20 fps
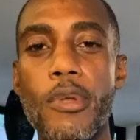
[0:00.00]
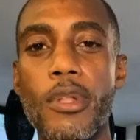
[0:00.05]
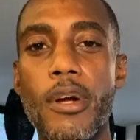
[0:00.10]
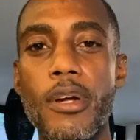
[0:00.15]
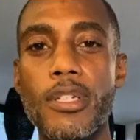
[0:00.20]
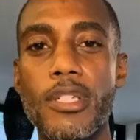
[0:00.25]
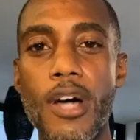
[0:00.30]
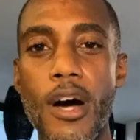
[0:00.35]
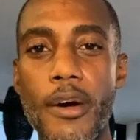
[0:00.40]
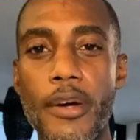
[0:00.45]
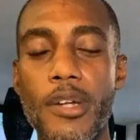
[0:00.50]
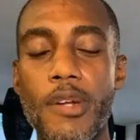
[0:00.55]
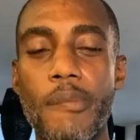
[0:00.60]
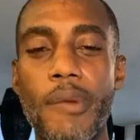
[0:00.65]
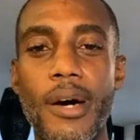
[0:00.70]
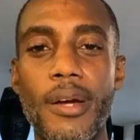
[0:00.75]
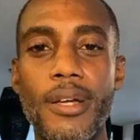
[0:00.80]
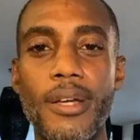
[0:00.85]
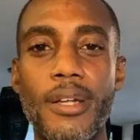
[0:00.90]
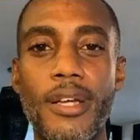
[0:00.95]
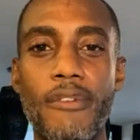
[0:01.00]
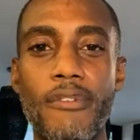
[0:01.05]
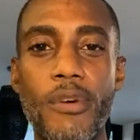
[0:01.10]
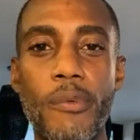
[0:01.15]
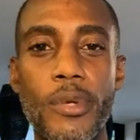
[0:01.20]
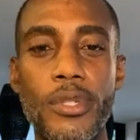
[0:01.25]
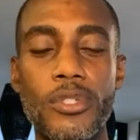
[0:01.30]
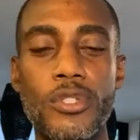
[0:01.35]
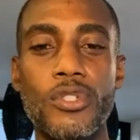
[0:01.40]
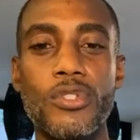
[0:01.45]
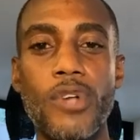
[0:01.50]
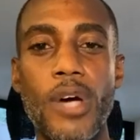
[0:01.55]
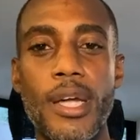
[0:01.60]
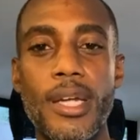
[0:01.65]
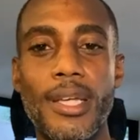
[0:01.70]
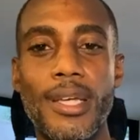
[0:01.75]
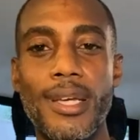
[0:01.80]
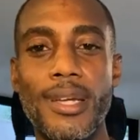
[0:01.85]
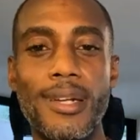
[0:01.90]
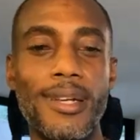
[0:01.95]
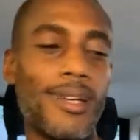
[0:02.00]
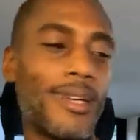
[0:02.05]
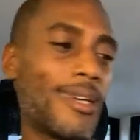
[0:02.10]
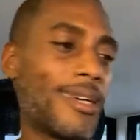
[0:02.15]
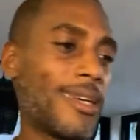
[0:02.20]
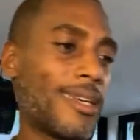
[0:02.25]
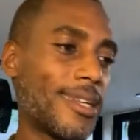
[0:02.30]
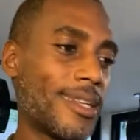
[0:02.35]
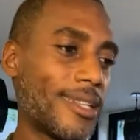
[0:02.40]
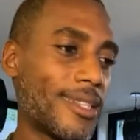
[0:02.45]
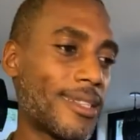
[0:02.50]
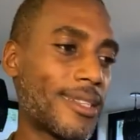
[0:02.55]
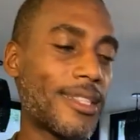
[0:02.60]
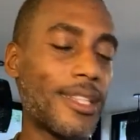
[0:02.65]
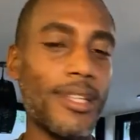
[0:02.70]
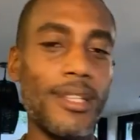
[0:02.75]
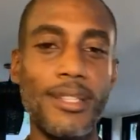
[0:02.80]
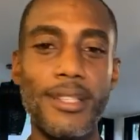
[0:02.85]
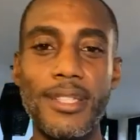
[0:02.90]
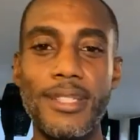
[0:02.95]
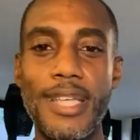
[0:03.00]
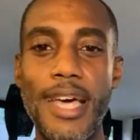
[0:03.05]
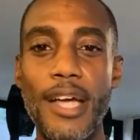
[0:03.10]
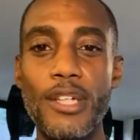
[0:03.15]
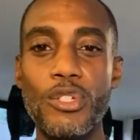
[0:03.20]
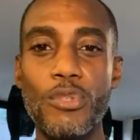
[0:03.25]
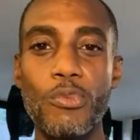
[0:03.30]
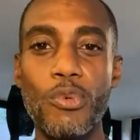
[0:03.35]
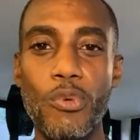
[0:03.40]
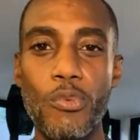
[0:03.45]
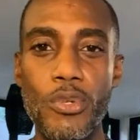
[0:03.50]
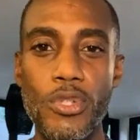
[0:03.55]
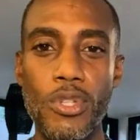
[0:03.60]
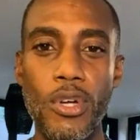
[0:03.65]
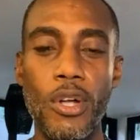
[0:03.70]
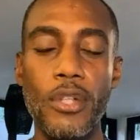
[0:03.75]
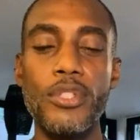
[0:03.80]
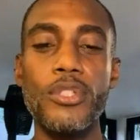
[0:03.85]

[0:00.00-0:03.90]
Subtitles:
aren't talking about it. Everyone's just trying to get the tangible result.